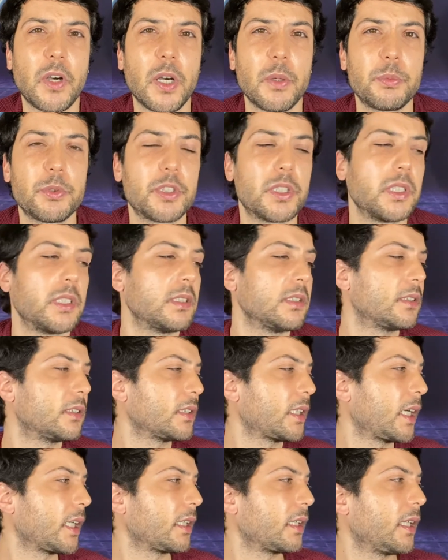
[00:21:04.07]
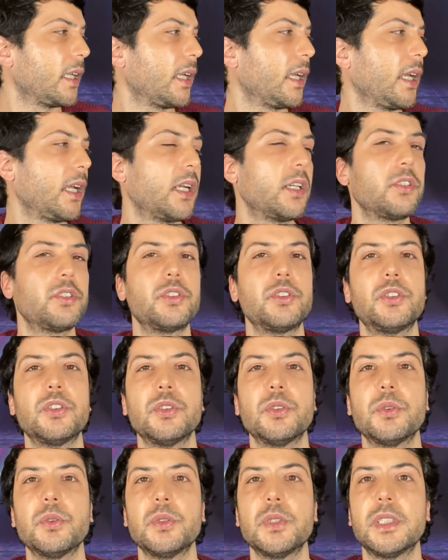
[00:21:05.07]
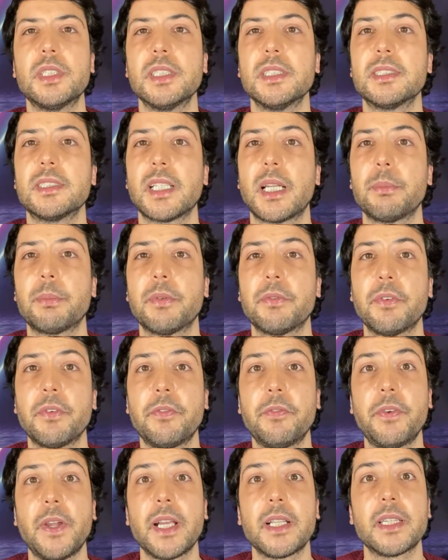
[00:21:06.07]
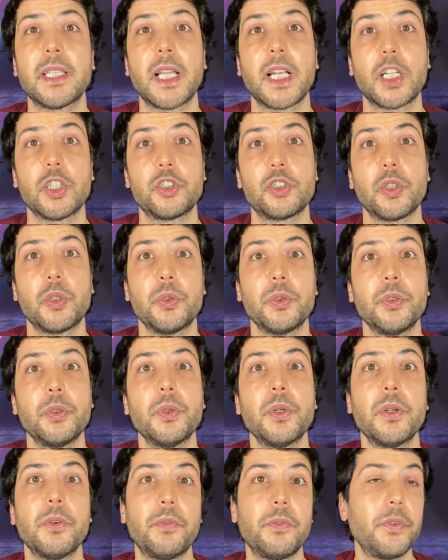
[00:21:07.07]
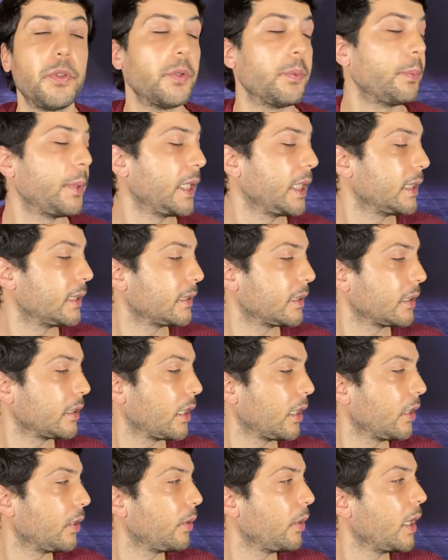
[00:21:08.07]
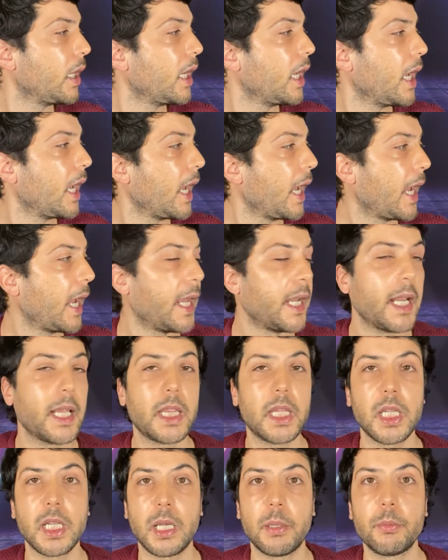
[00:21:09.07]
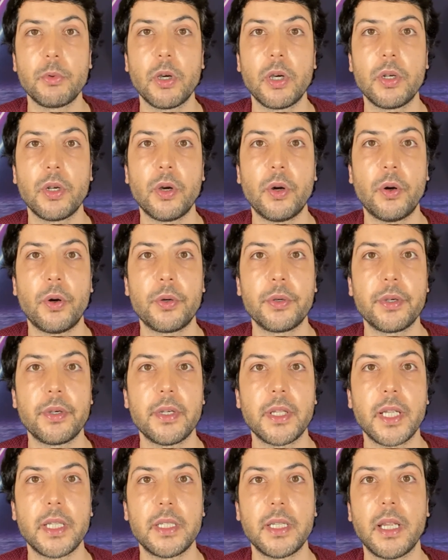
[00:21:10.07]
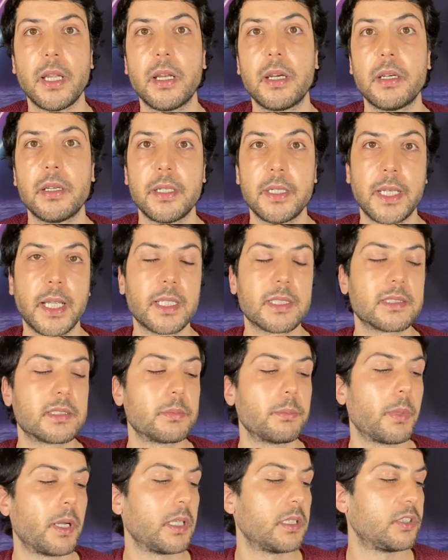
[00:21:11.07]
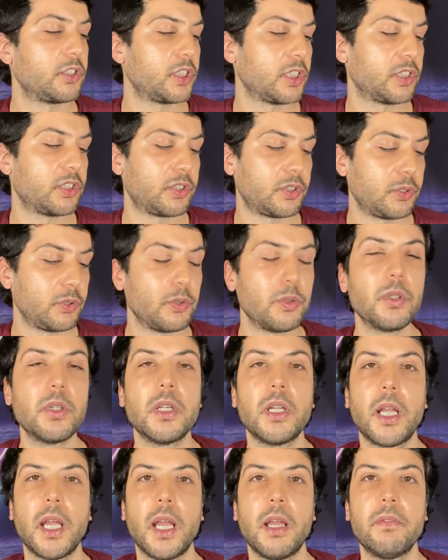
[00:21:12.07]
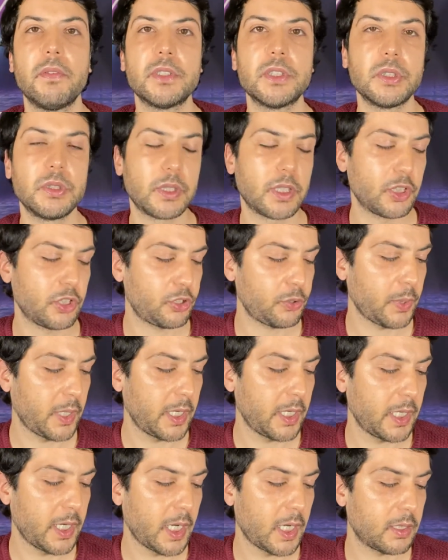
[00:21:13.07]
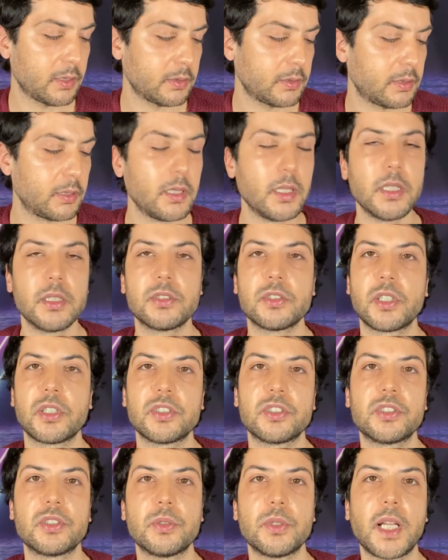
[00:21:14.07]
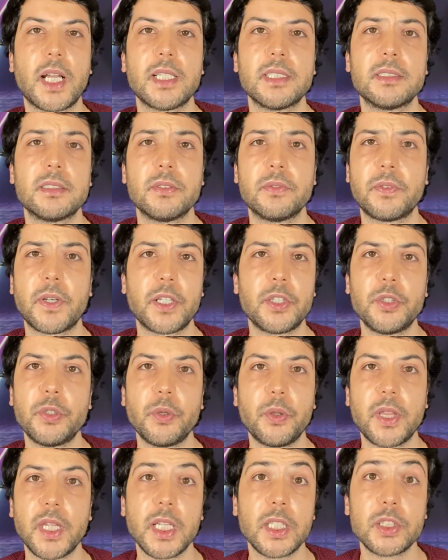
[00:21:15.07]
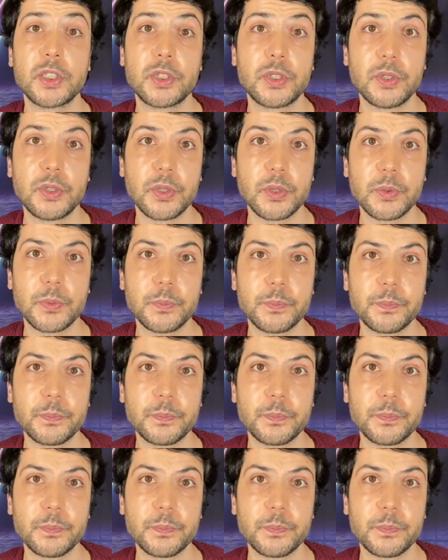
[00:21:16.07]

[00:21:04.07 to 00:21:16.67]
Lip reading: options, like the hair to do this type of effect that I showed you a few minutes ago. And I think I'm gonna order that hair next month just to have a look and try it out. It's also nice to find new things to do.